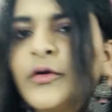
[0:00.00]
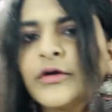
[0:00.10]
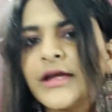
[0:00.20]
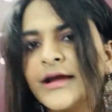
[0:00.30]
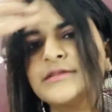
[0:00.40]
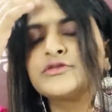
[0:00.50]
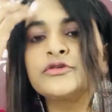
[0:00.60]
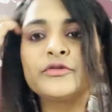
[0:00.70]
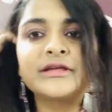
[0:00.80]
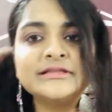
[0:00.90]
Okay guys, so
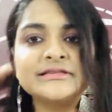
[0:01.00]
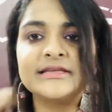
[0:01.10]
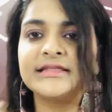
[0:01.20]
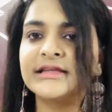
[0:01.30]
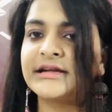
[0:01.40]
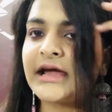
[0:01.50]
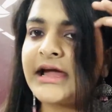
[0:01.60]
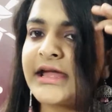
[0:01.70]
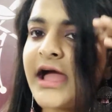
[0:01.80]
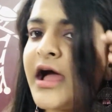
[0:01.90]
you can see that
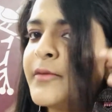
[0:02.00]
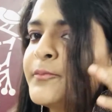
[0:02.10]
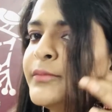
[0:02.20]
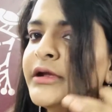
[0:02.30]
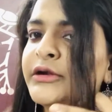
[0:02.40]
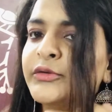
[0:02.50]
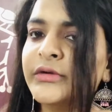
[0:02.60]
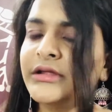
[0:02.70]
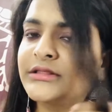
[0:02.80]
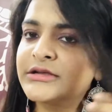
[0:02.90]
I have been
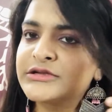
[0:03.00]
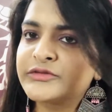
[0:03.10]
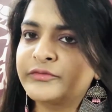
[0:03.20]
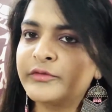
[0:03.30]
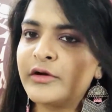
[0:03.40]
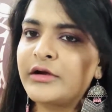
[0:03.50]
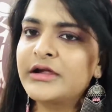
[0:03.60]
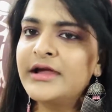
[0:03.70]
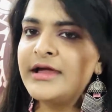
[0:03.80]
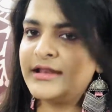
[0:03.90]
doing this for
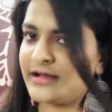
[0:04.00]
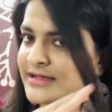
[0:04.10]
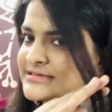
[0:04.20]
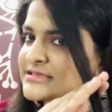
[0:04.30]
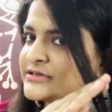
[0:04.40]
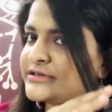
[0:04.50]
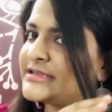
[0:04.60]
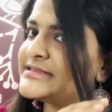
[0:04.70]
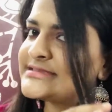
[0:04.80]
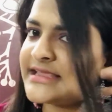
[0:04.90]
last
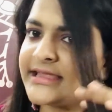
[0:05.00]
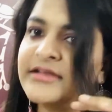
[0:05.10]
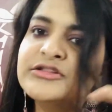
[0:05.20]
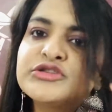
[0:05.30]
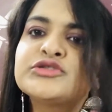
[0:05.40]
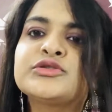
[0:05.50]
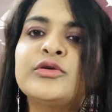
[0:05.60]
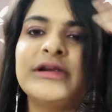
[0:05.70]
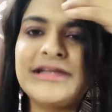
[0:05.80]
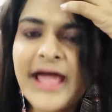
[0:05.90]
30 seconds.
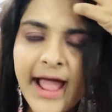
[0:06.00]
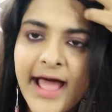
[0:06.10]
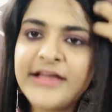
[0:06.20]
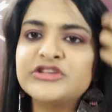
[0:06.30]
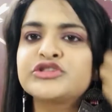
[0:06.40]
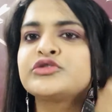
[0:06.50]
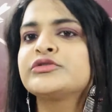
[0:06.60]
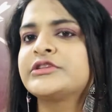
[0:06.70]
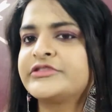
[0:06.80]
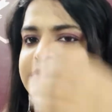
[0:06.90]
So it has
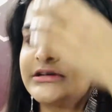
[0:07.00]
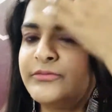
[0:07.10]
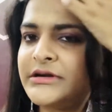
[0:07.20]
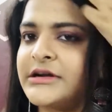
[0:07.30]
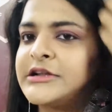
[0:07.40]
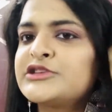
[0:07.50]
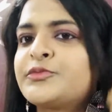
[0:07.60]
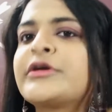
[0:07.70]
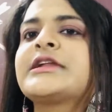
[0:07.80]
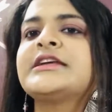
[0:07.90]
shown the result, but it is
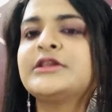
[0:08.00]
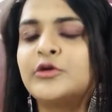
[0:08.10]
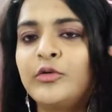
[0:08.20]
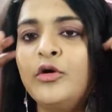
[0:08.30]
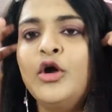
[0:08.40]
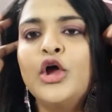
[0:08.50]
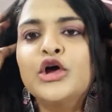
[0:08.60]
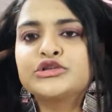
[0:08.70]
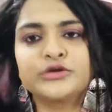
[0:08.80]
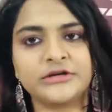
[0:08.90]
pretty low.
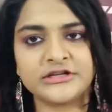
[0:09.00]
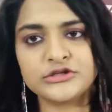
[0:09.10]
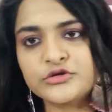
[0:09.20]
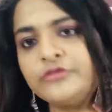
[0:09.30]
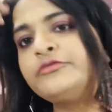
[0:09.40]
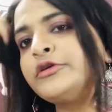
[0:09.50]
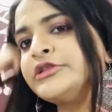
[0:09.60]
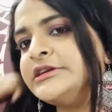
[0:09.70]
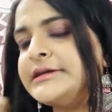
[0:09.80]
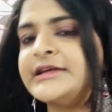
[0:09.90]
So it is good for
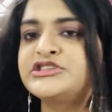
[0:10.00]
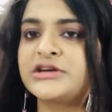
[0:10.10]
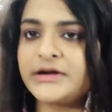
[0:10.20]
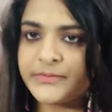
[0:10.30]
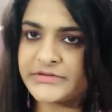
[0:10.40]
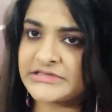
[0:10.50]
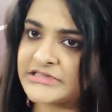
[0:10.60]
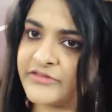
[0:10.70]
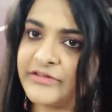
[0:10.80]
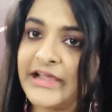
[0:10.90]
the touch-ups and
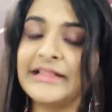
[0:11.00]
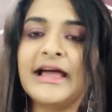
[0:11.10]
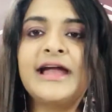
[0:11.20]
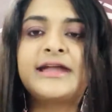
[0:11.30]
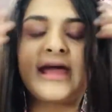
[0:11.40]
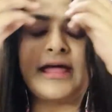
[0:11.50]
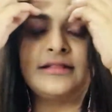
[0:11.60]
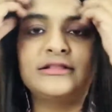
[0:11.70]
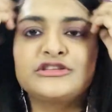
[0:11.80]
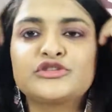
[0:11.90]
stuff like that,
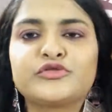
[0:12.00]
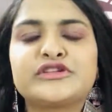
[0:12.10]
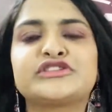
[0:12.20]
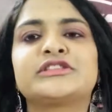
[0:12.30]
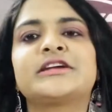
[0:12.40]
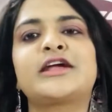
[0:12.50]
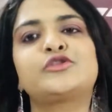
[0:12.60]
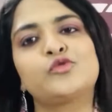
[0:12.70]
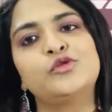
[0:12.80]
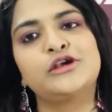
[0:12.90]
and the situation that I
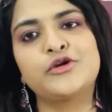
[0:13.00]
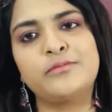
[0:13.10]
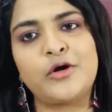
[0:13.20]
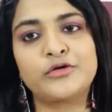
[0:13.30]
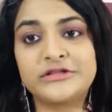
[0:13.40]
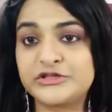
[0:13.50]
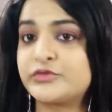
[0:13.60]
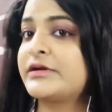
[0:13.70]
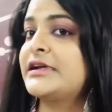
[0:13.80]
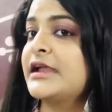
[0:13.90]
told you about the
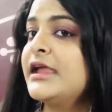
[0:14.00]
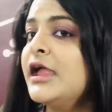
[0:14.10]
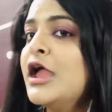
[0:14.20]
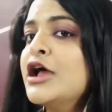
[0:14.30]
straightening.